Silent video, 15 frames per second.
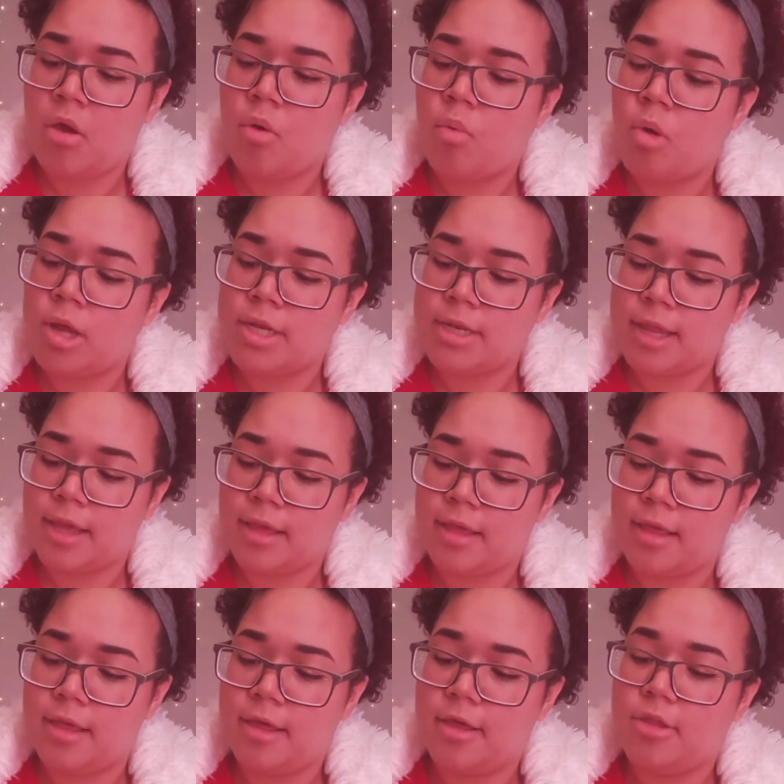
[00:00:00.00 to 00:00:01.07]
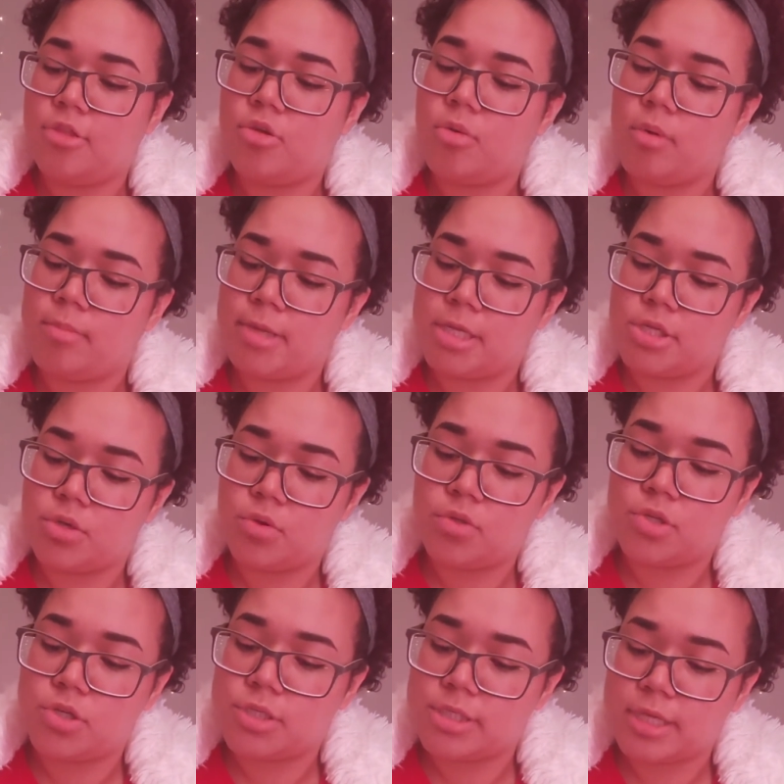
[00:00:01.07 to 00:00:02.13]
One day, the woman
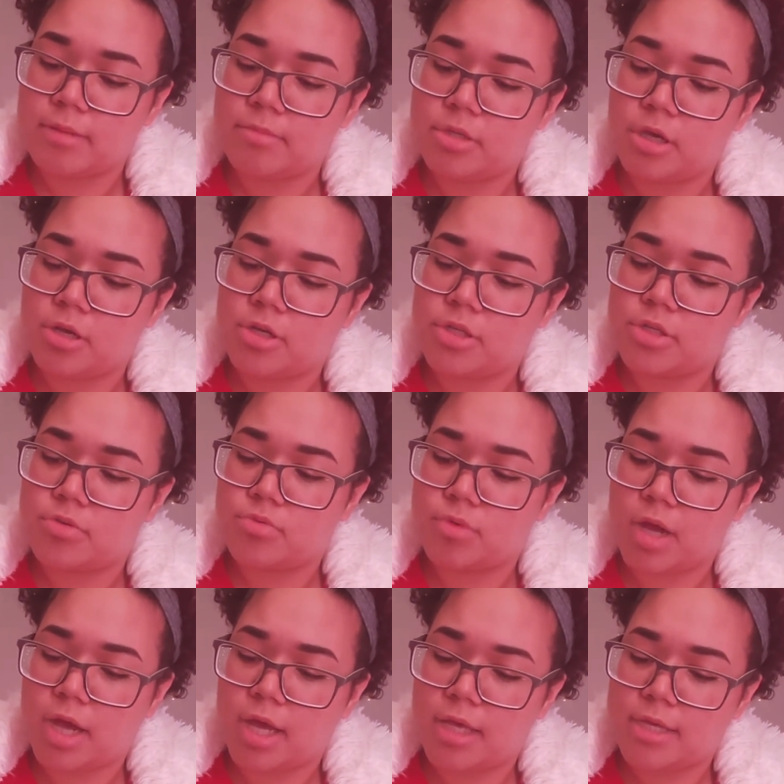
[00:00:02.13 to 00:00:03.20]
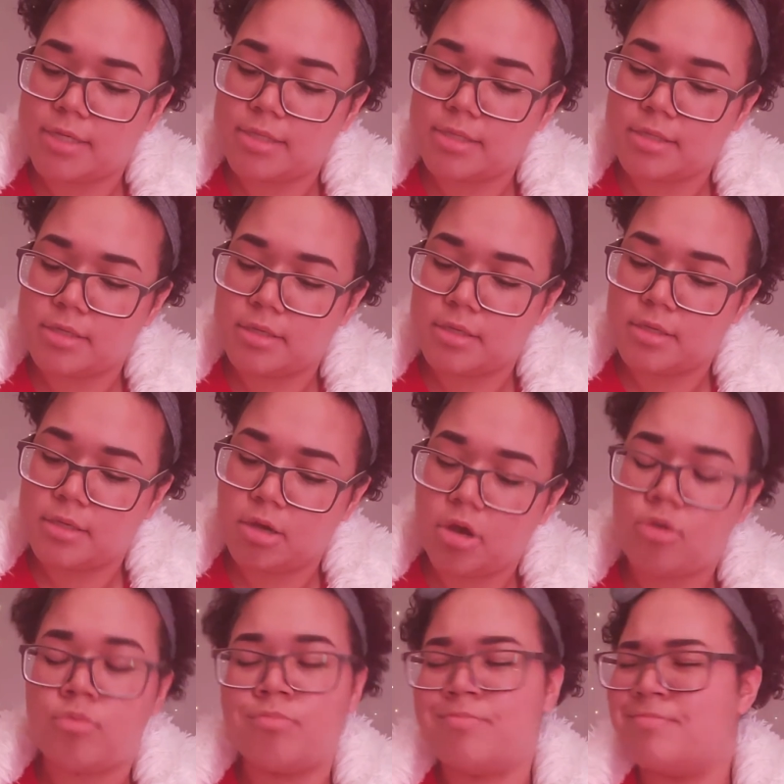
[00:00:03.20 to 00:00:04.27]
told her stepdaughter to rise, or,